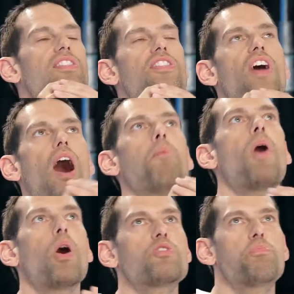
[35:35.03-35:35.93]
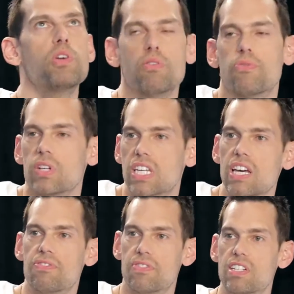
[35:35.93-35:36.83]
the most beautiful
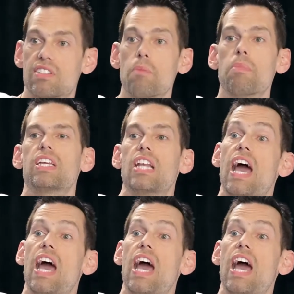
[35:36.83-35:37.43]
gift that somebody can